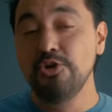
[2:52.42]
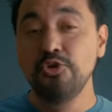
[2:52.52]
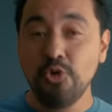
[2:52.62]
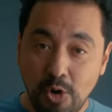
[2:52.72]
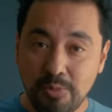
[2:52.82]

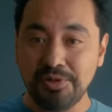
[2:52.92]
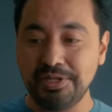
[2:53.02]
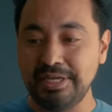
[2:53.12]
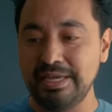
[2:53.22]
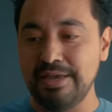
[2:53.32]

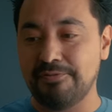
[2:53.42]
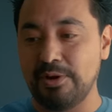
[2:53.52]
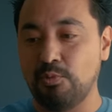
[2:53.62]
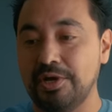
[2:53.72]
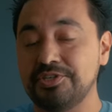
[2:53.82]
normally, if
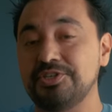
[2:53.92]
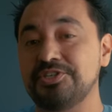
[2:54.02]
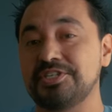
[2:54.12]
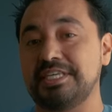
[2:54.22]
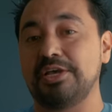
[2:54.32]
I want to
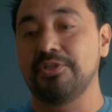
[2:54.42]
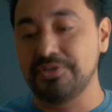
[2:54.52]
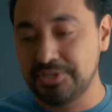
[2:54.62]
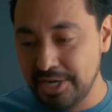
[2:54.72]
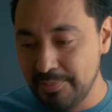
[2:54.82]
scale
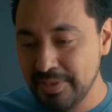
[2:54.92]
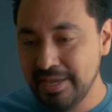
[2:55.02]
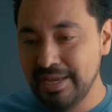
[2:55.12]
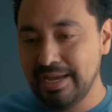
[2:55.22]
this up,